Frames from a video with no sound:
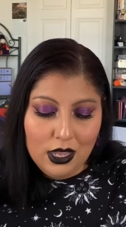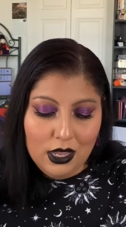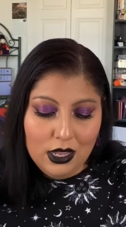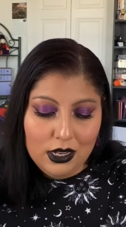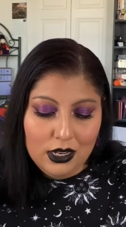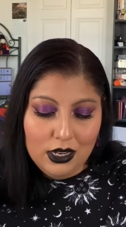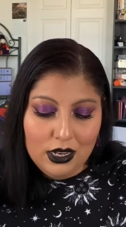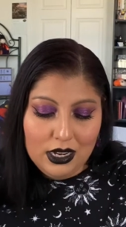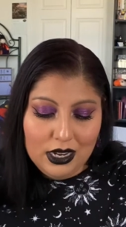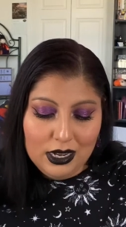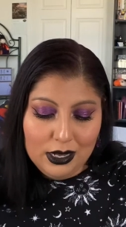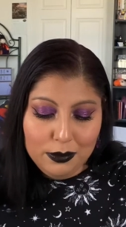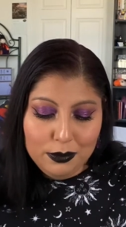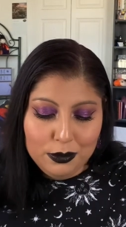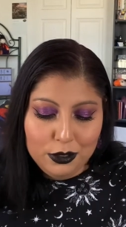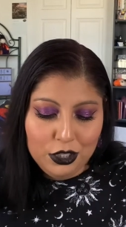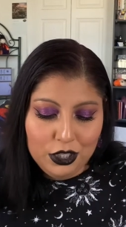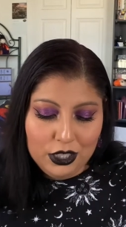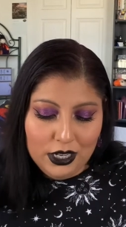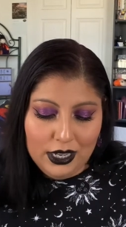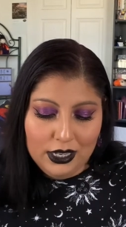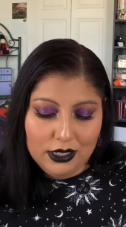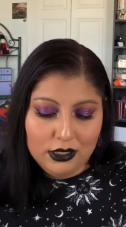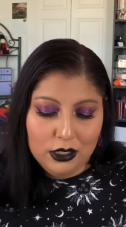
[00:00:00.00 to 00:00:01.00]
lip
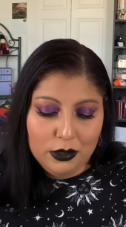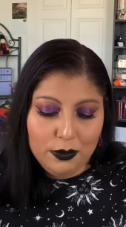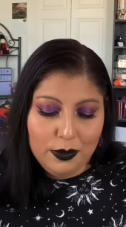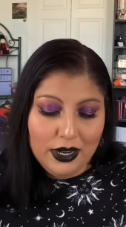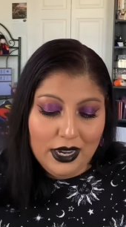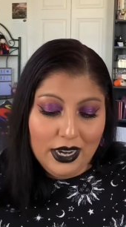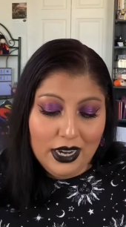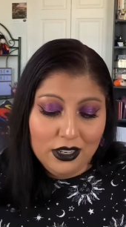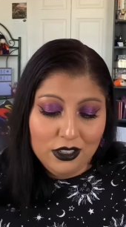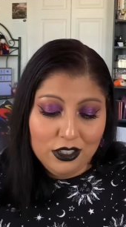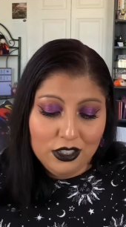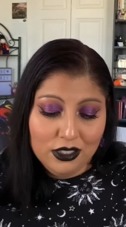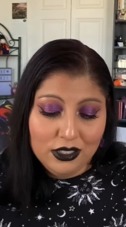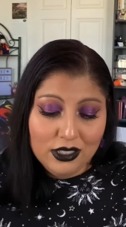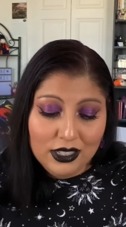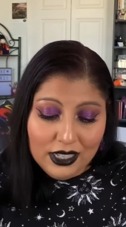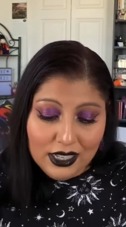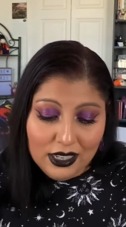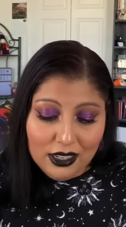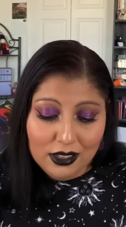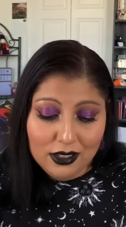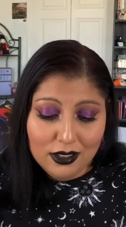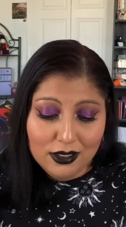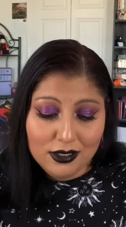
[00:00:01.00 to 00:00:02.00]
shades, but I
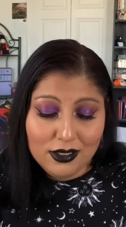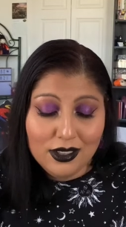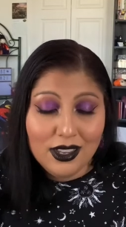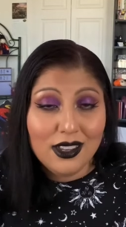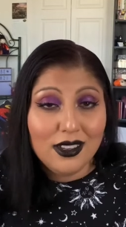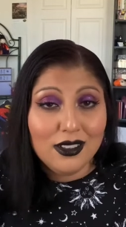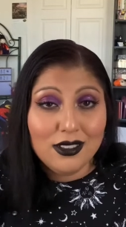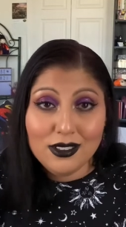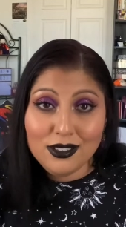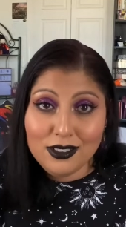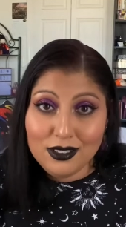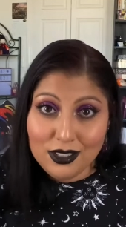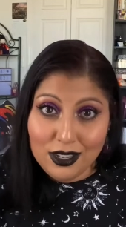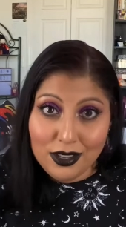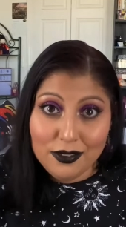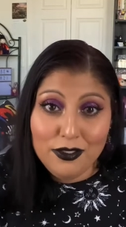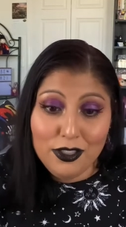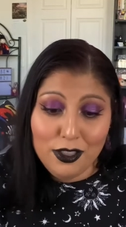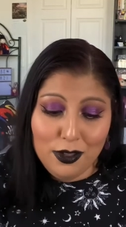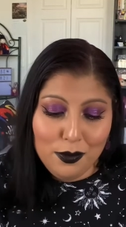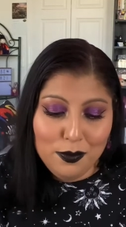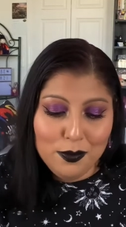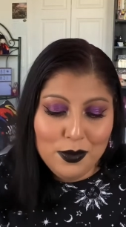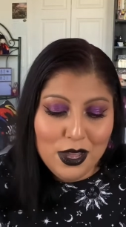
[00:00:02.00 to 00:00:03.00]
actually love
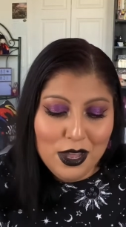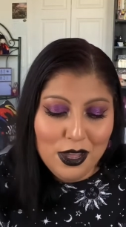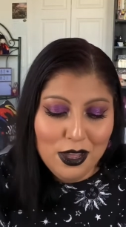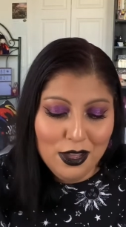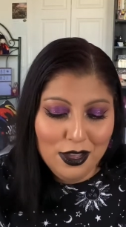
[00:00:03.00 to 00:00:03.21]
them.